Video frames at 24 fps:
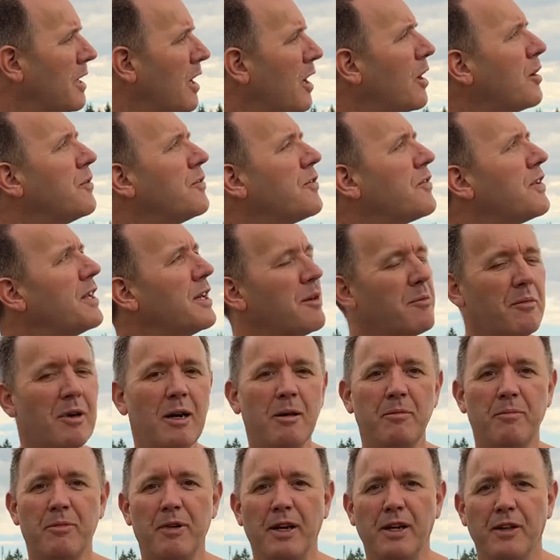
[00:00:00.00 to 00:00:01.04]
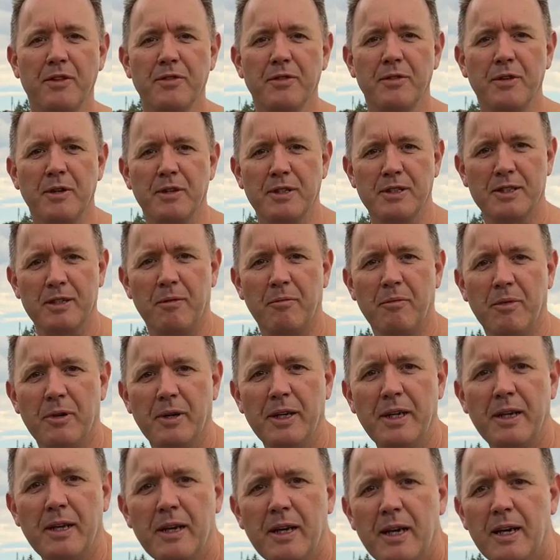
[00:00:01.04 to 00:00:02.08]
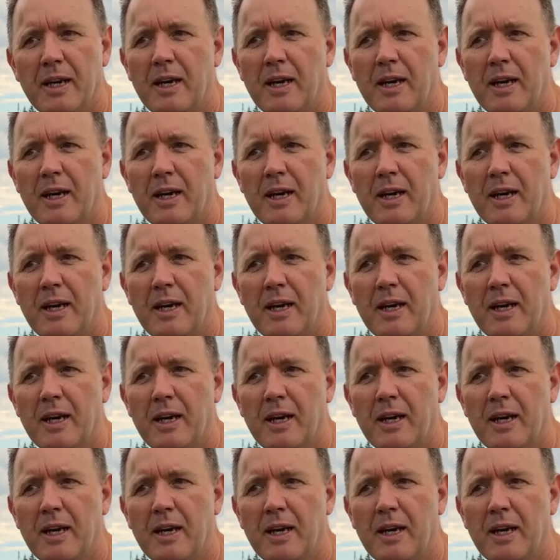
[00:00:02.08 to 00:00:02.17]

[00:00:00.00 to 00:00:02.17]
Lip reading: Hopefully it might break through at some point,